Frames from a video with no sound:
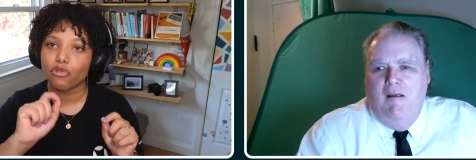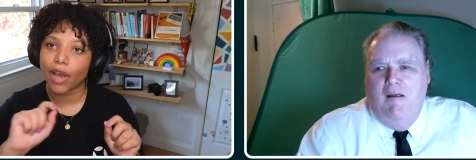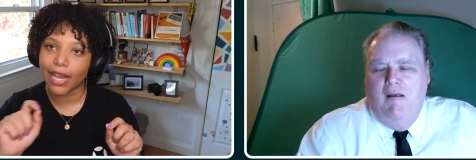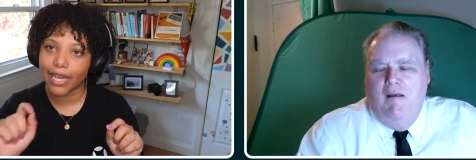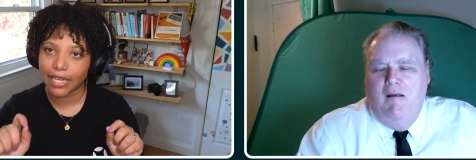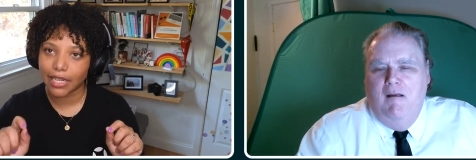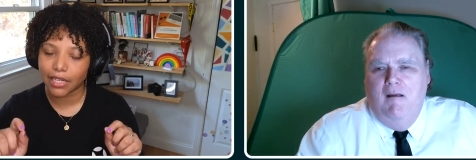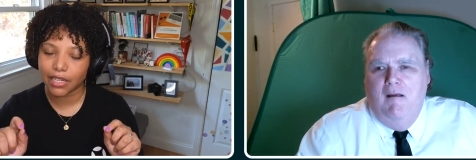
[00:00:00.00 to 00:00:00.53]

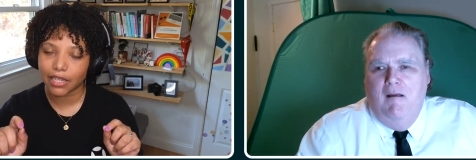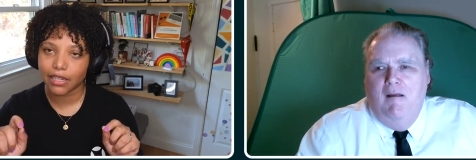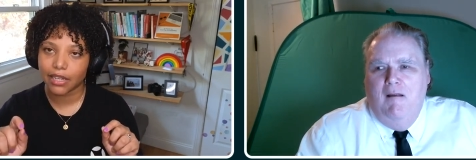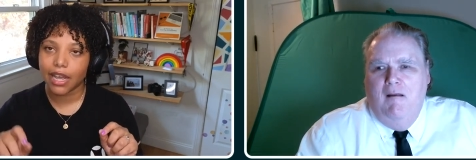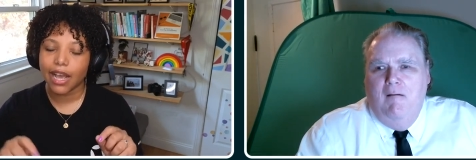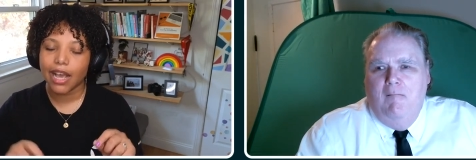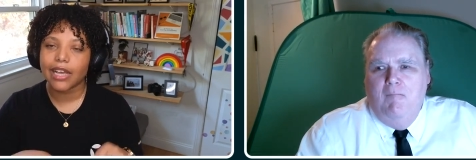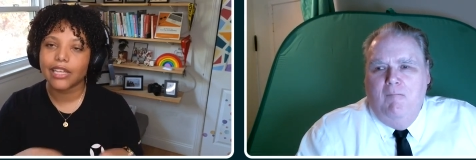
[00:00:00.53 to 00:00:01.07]
Speaker 1: write.
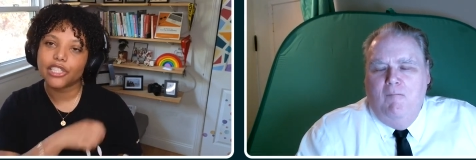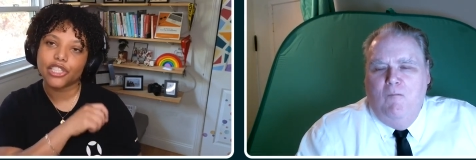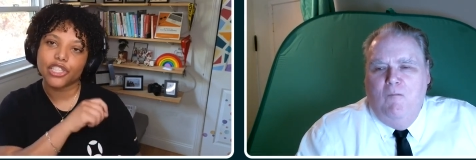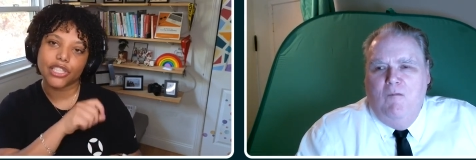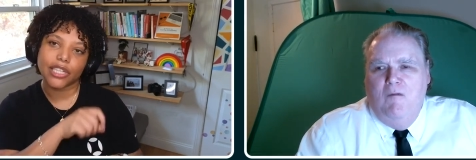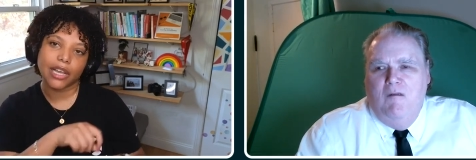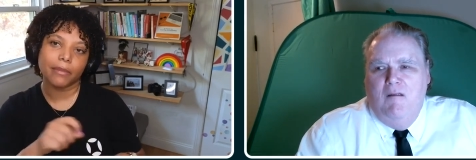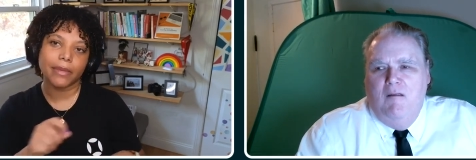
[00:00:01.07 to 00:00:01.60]
And
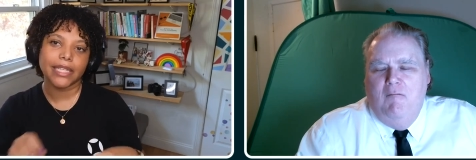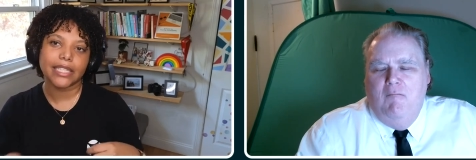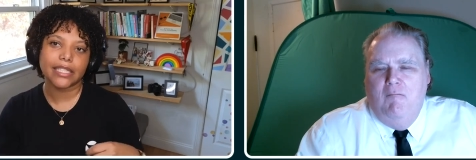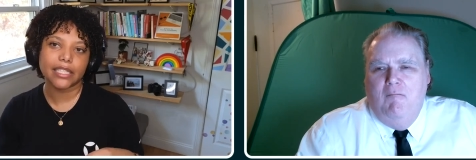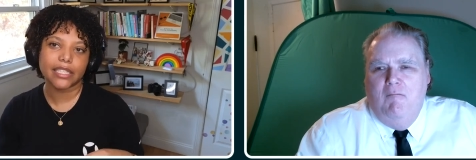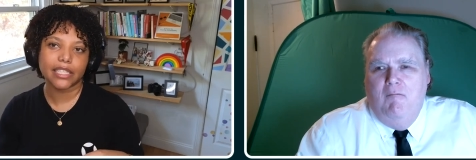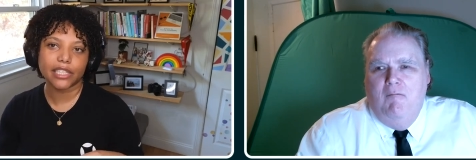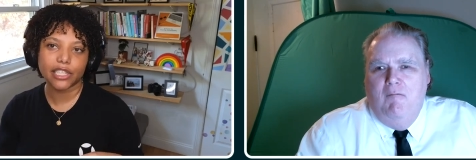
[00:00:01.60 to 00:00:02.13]
she and my
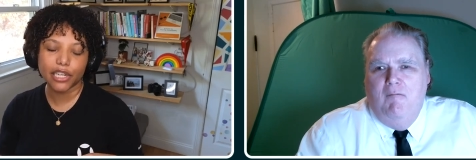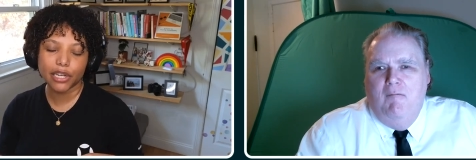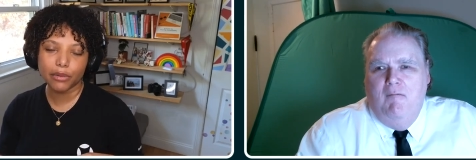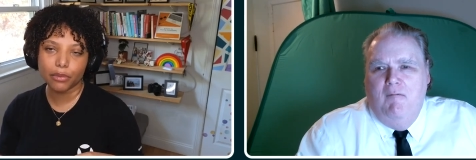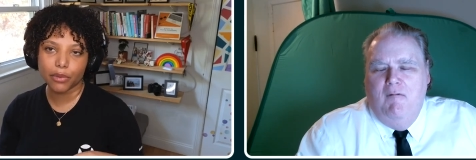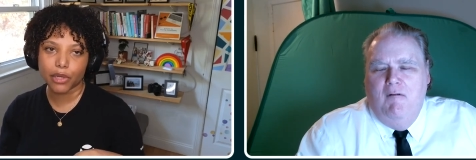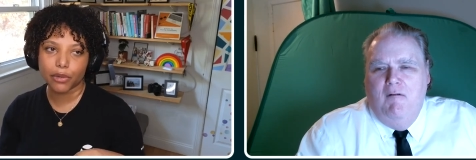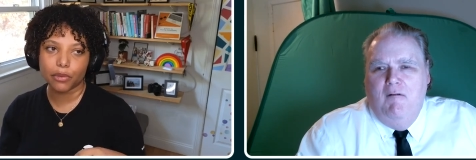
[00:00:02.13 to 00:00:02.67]

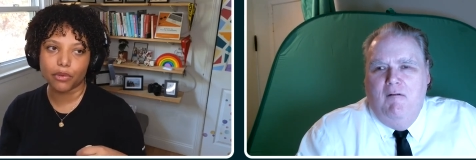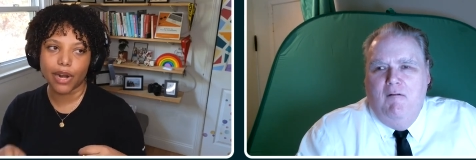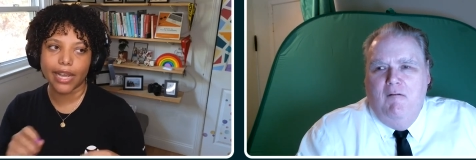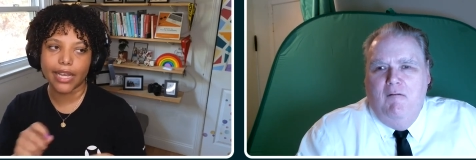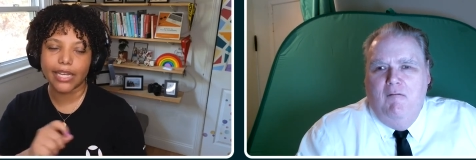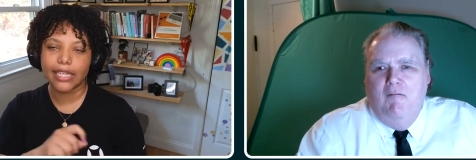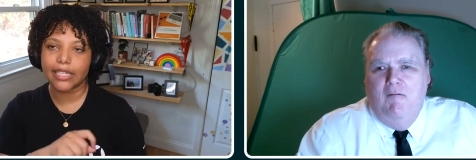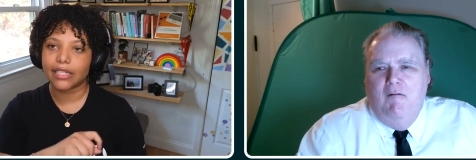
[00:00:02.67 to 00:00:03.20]
sister would
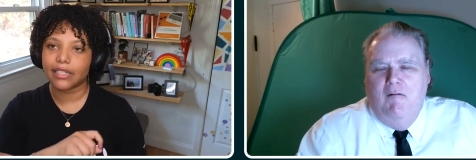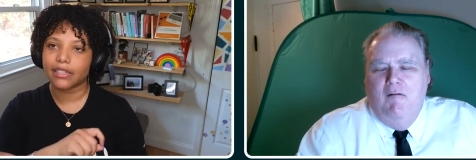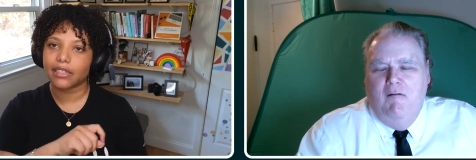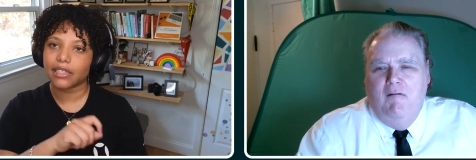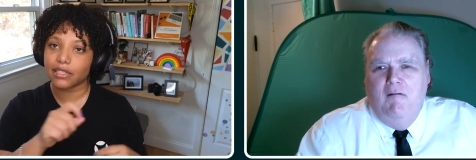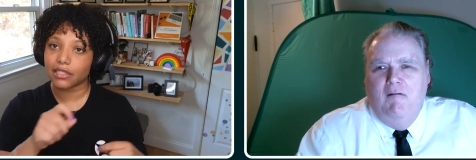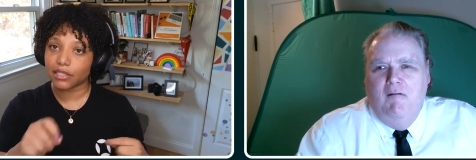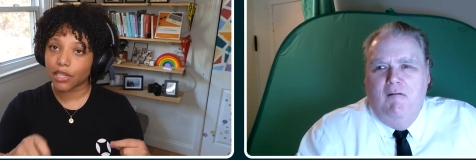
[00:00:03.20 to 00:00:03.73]
write
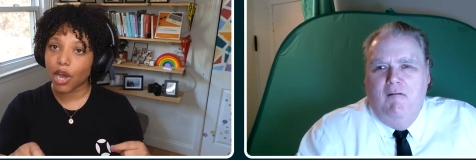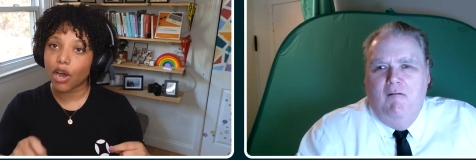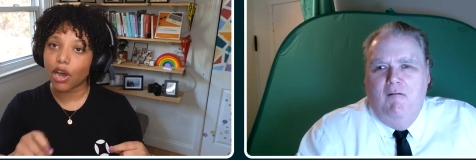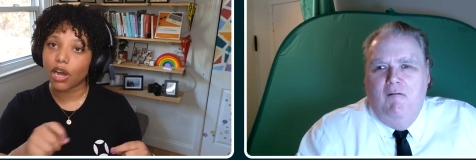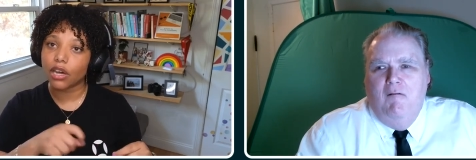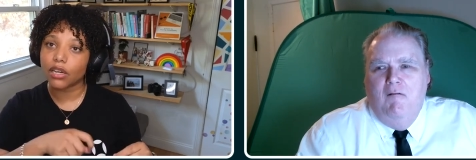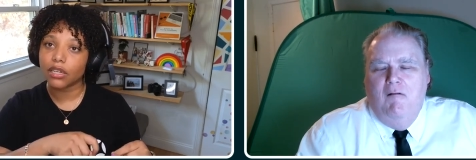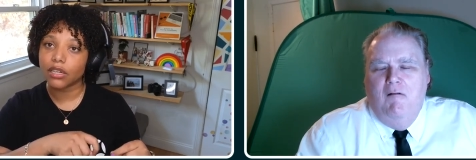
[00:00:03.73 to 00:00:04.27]
the
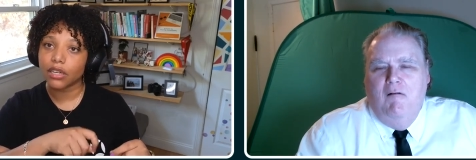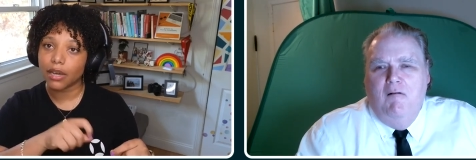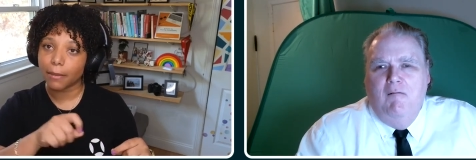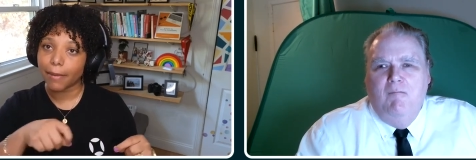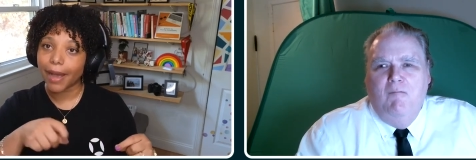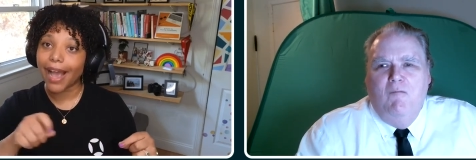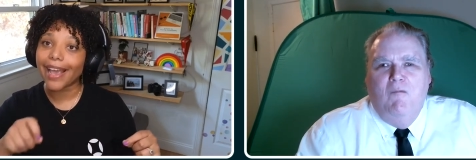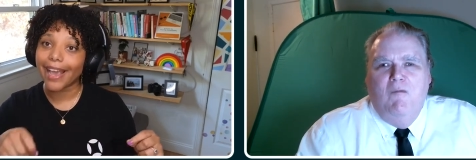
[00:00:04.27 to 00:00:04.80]
song
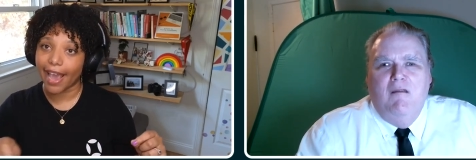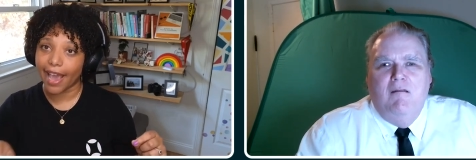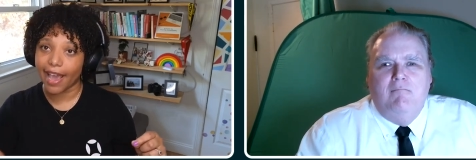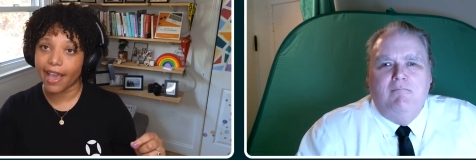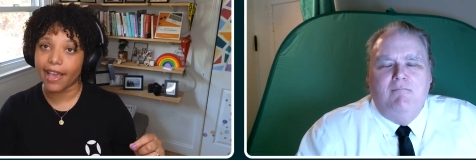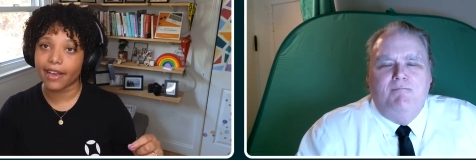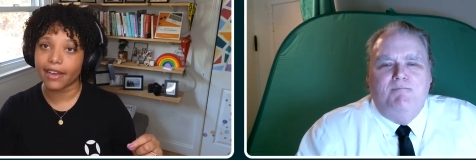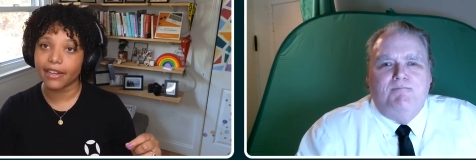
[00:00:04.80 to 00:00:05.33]
by
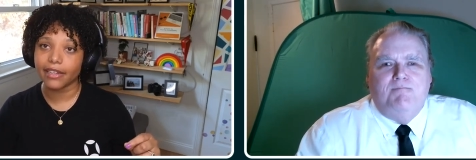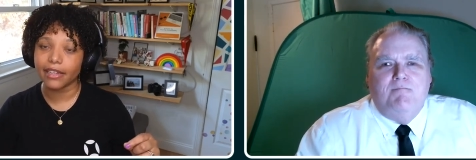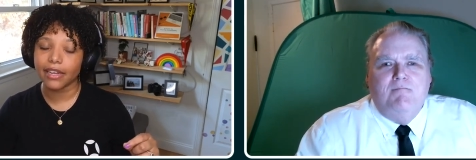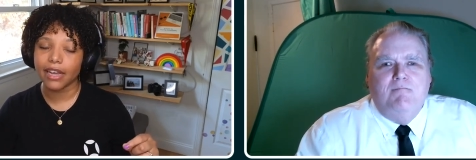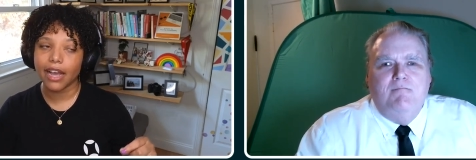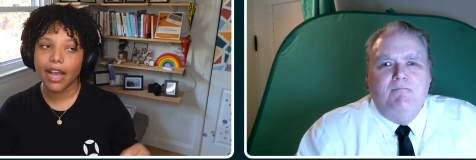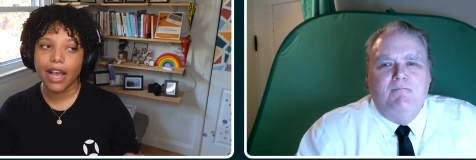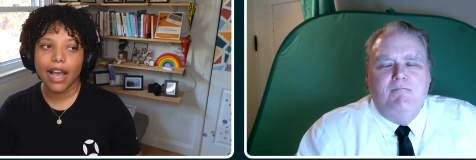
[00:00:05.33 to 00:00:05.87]
hand.
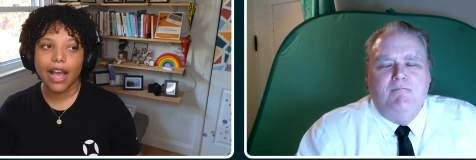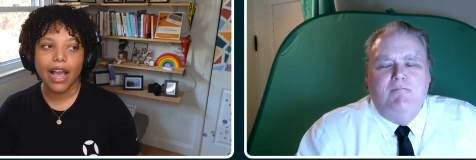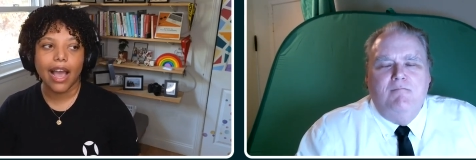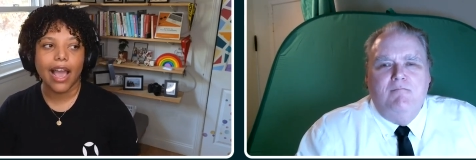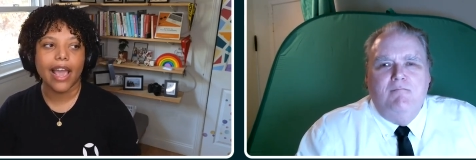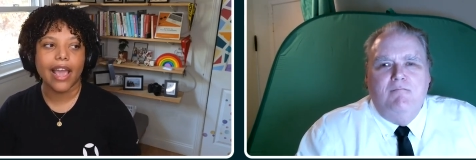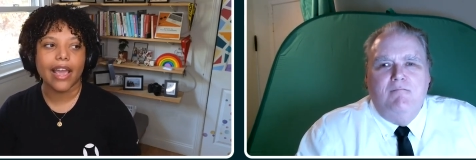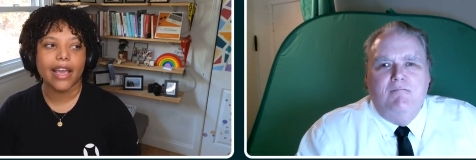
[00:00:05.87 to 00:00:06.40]

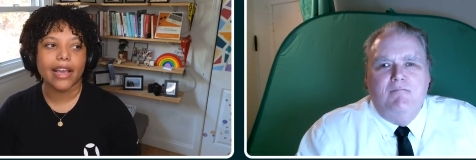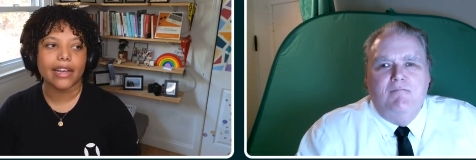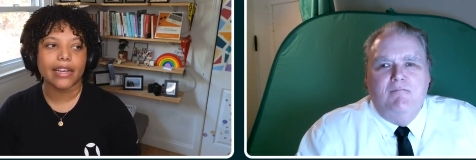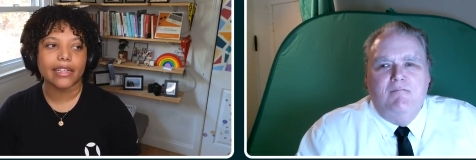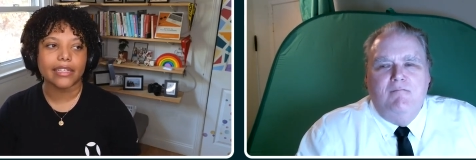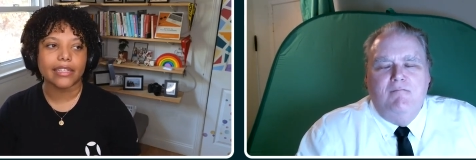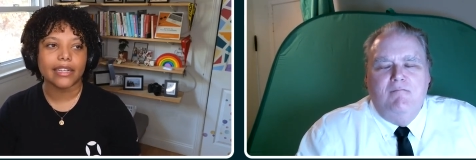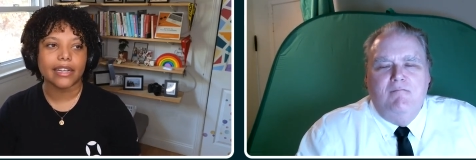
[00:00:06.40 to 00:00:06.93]

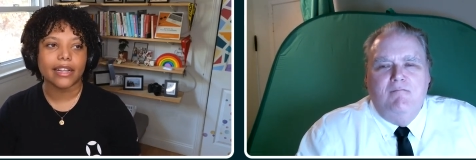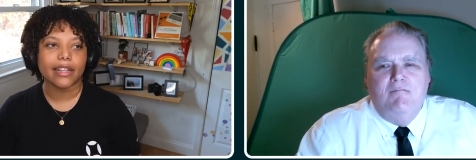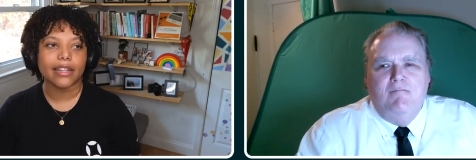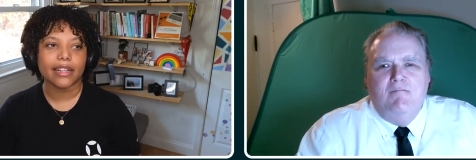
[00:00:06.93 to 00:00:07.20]
And